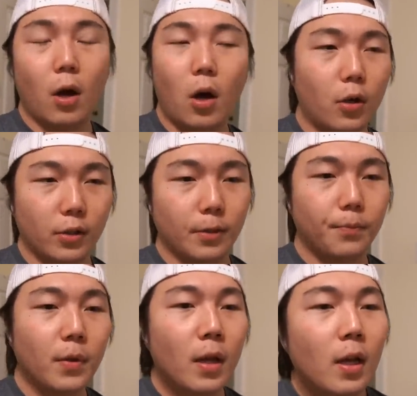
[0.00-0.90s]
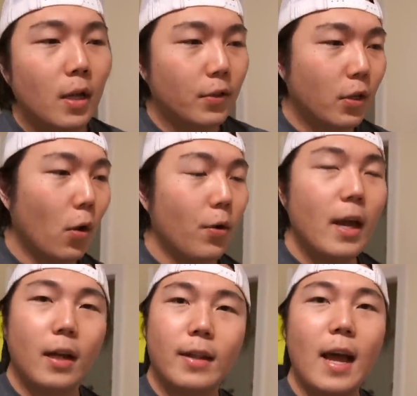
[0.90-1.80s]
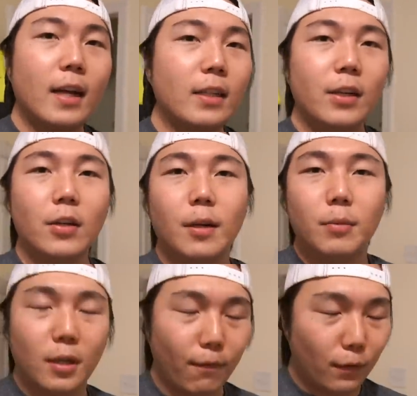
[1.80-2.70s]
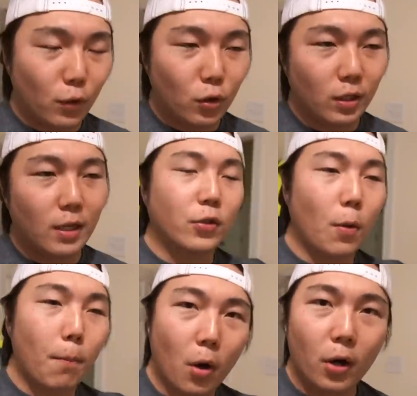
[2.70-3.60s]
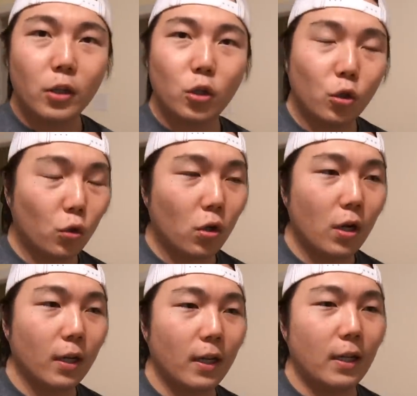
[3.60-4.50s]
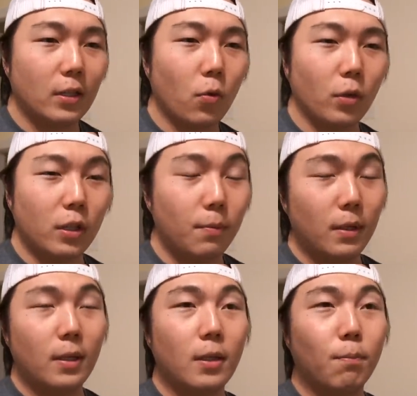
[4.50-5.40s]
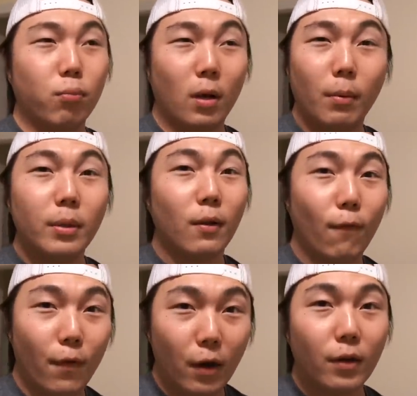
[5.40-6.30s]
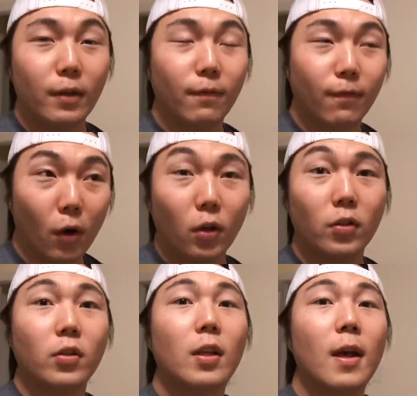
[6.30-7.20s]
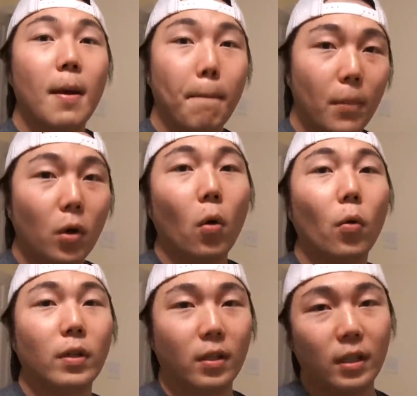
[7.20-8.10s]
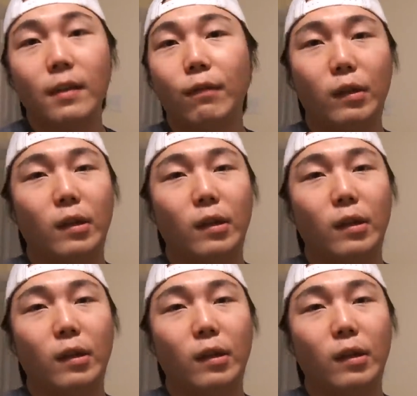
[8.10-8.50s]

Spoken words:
awesome. So yeah, that cleared up the confusion. So Mark's truck is going to be probably the very first McGaughys lift